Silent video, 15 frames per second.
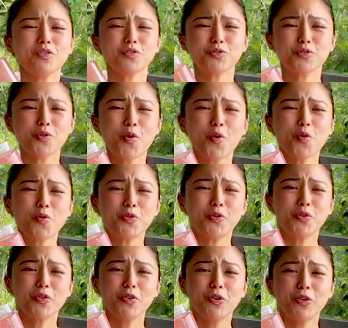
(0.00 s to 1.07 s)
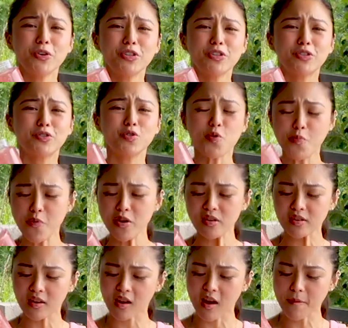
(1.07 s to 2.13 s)
So good! Super
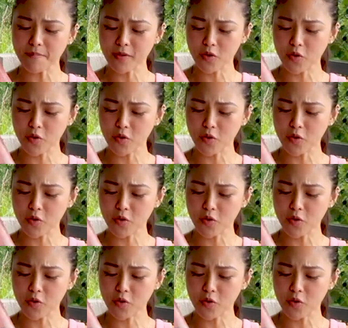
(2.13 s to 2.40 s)
sarap,